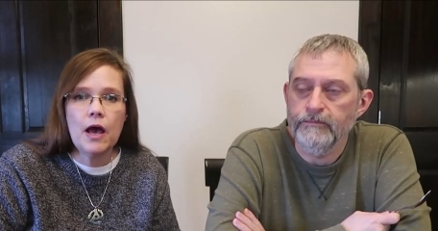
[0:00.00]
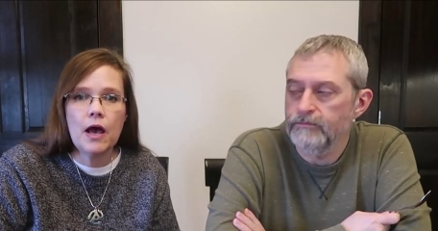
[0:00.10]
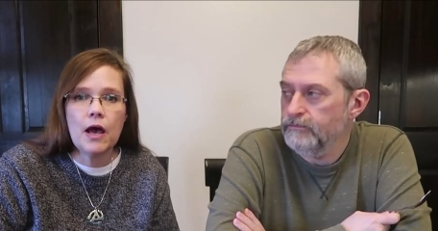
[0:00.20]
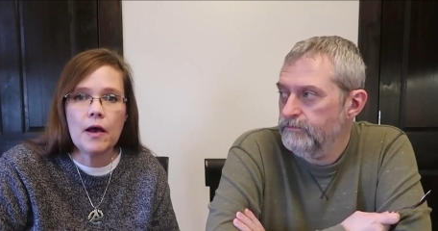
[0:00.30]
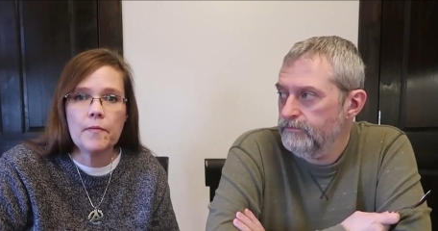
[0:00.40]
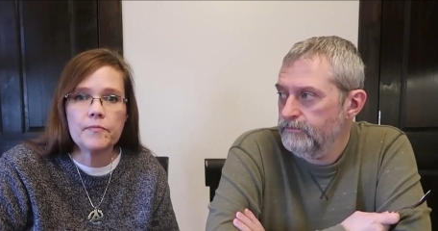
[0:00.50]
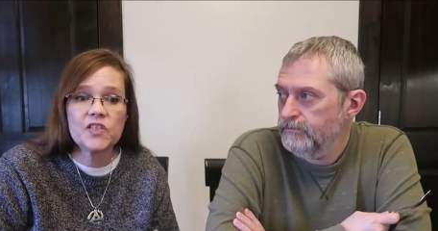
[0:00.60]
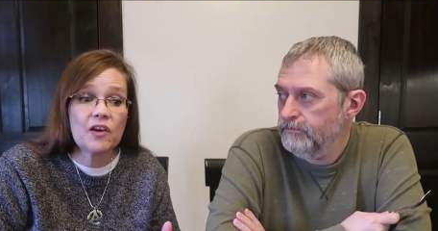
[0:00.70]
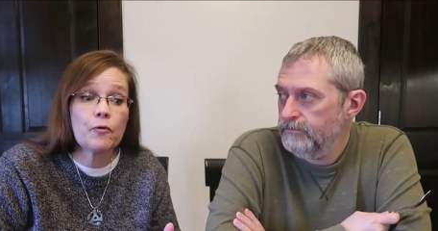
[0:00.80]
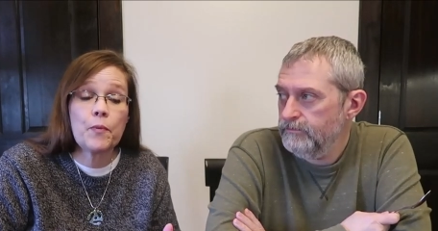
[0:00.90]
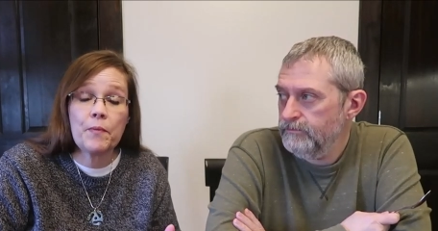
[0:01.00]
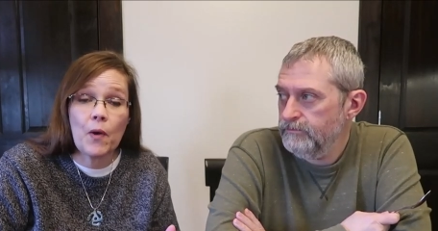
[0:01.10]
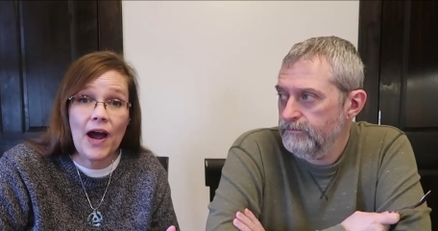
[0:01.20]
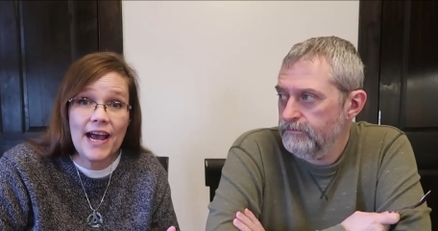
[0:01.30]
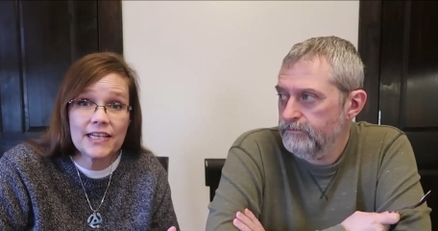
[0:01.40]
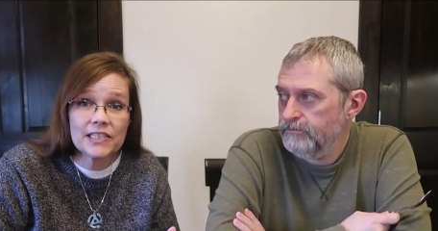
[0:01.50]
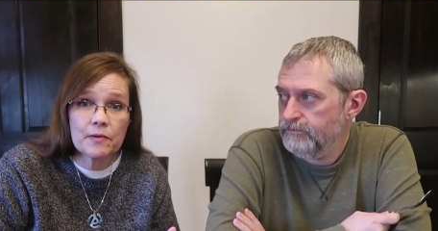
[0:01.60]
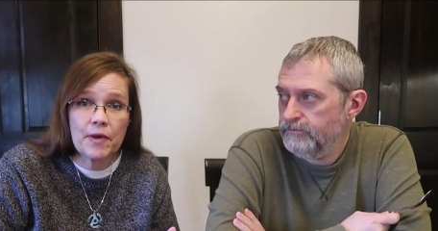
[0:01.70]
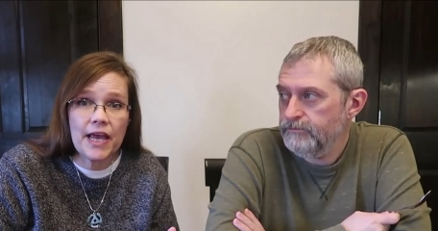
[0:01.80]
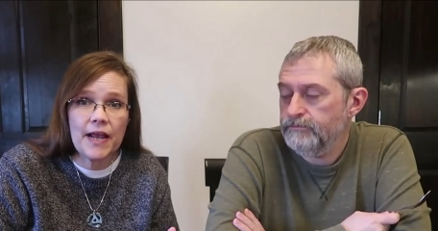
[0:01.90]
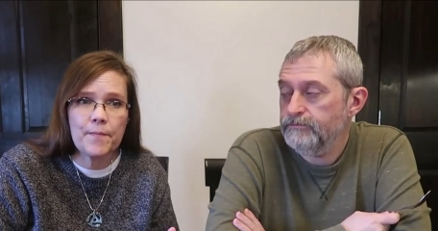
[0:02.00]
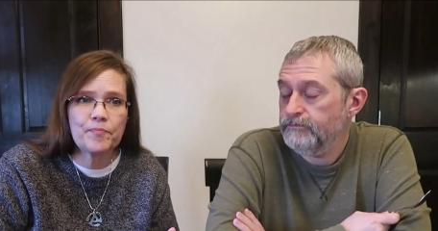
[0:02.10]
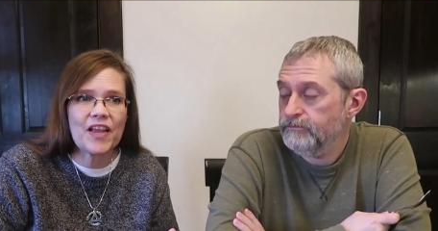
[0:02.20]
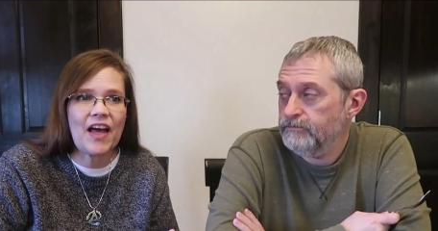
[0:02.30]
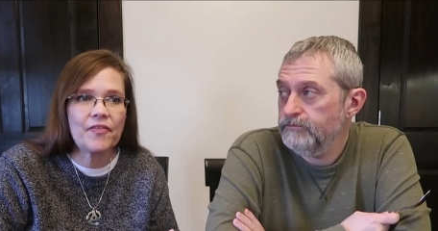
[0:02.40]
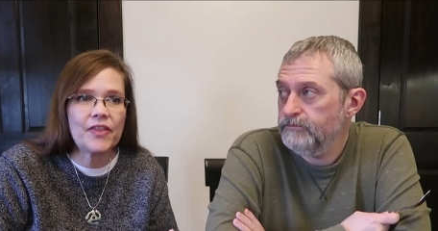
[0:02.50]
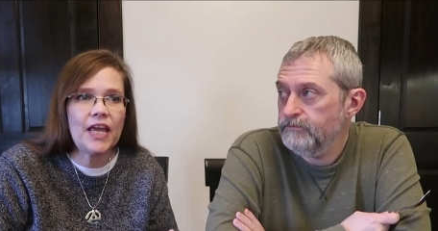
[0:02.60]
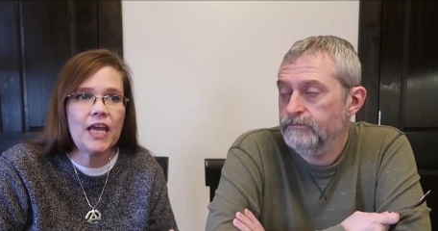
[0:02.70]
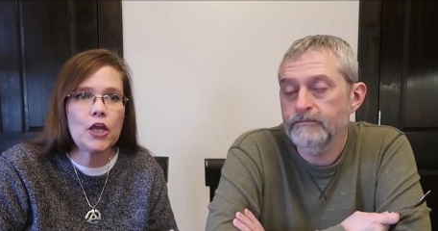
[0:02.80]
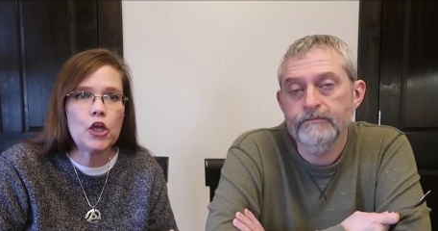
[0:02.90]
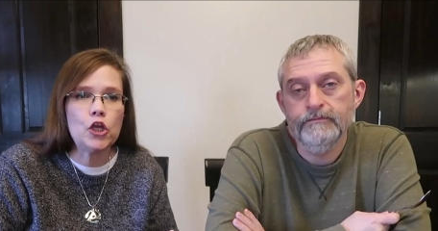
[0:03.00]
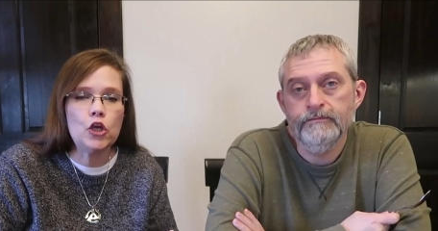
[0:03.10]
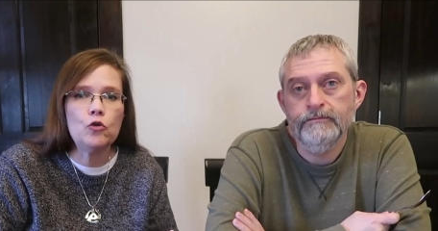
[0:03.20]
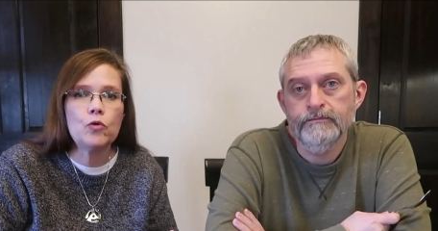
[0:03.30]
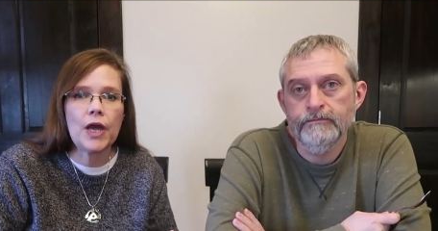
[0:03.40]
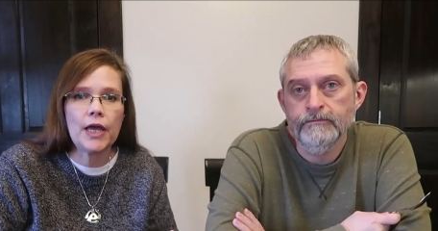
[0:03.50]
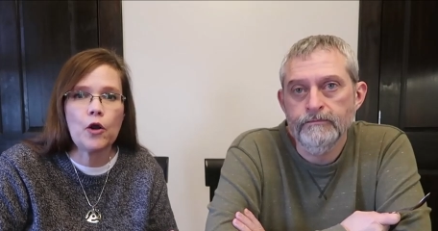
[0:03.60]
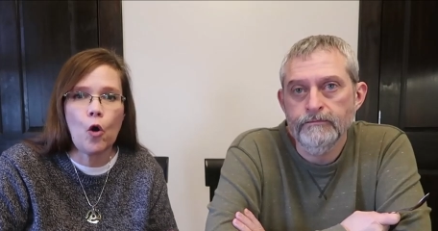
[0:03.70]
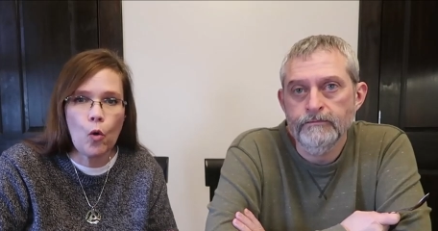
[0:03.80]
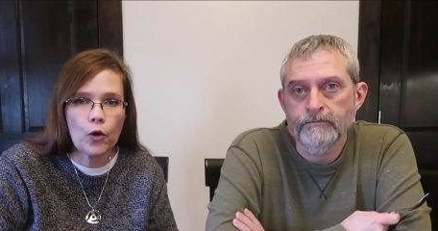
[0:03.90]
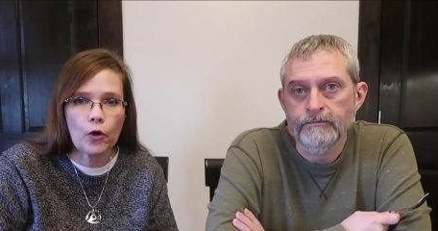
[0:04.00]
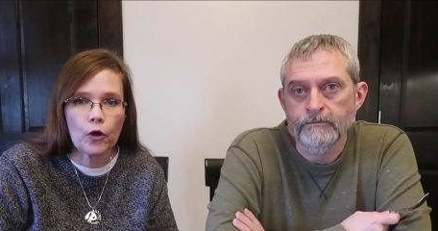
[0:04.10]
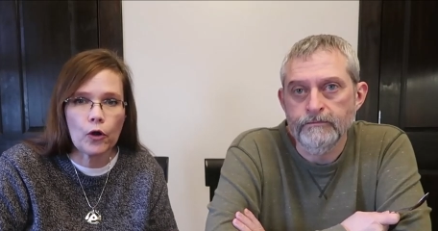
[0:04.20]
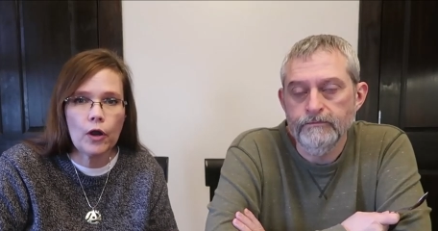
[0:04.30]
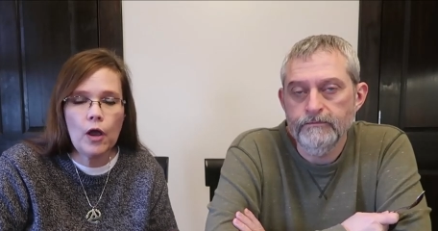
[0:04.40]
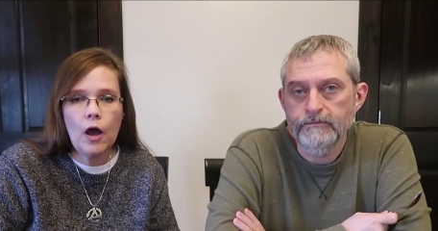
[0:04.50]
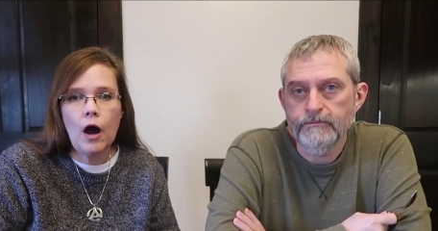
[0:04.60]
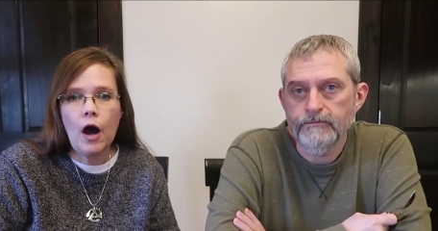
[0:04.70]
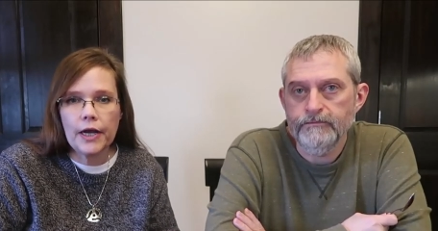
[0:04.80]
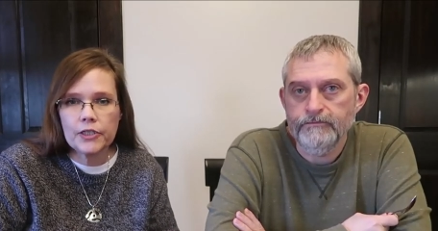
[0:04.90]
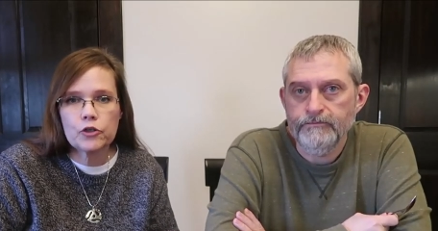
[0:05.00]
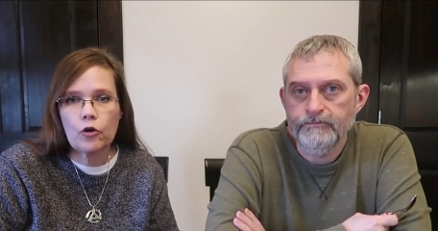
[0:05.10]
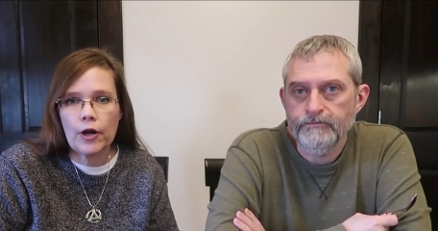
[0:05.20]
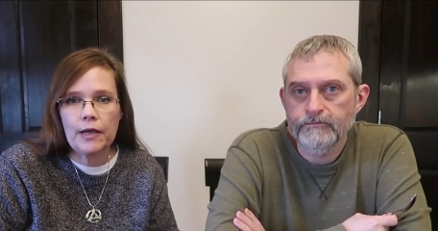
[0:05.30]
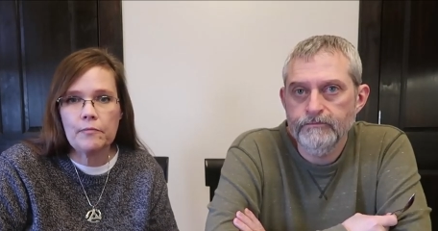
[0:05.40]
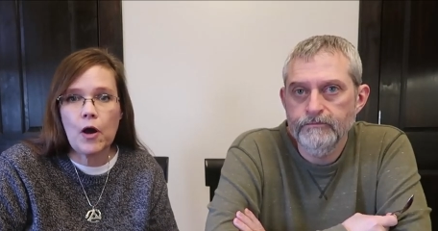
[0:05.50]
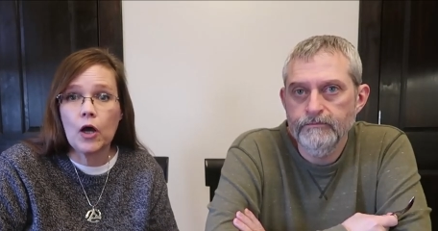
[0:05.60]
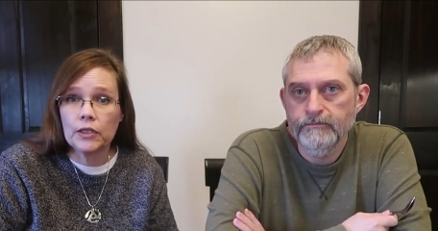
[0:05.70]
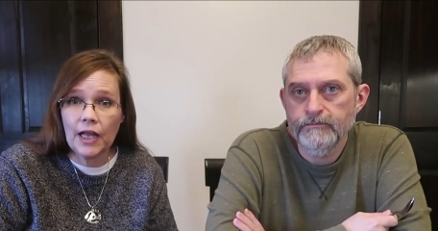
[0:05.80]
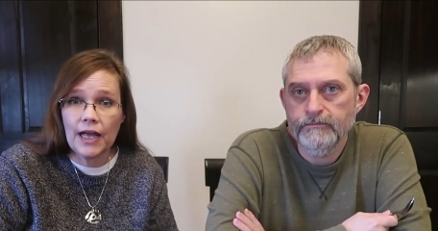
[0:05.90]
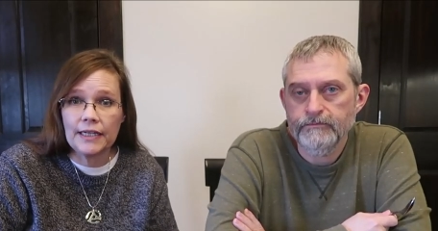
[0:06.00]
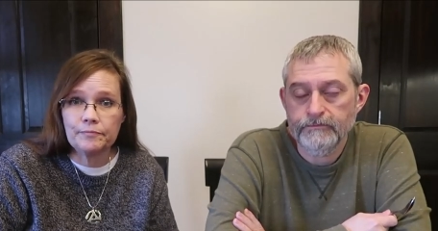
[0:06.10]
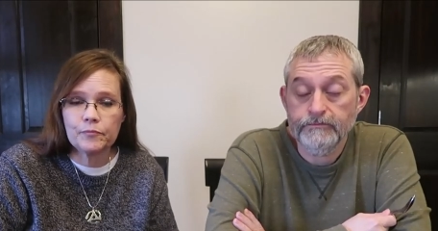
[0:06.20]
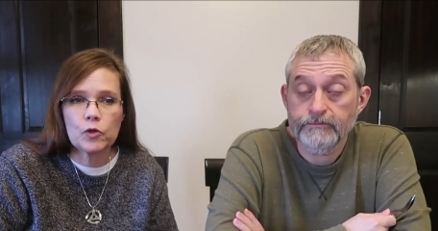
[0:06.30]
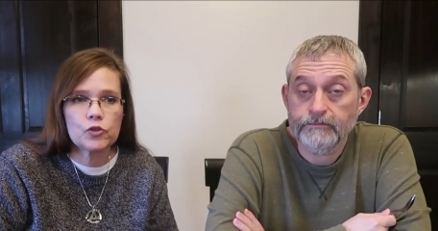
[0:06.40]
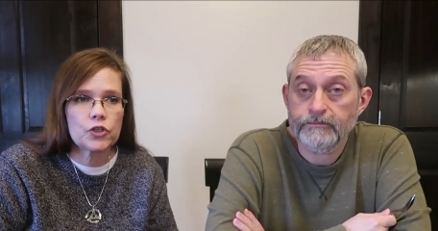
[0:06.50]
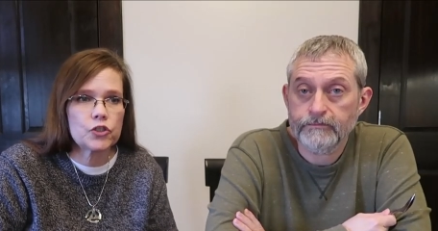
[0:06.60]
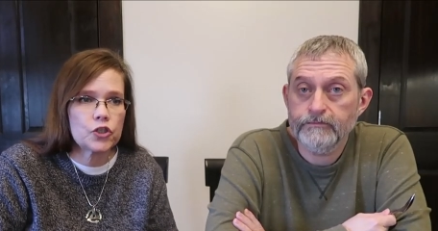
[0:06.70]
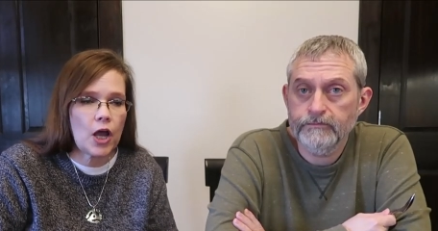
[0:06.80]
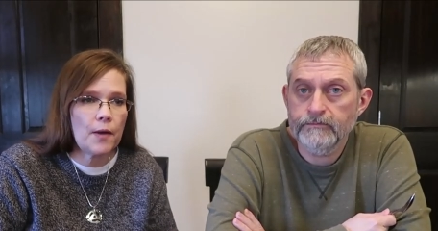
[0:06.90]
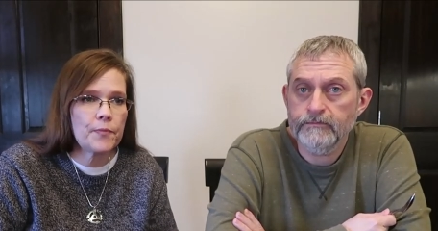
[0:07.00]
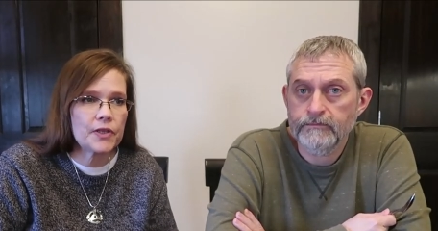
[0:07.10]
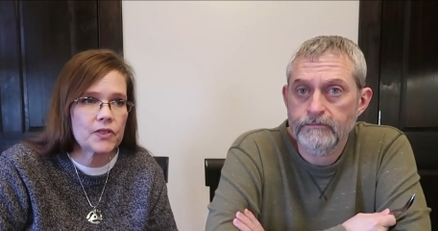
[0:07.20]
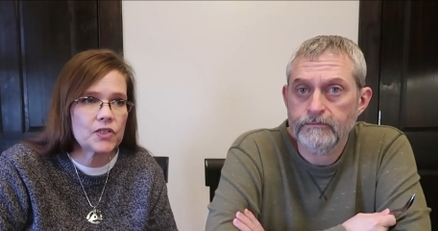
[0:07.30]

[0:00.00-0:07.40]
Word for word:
Speaker 1: um, several people ask me, I think you can order ice cream online. There's a shop that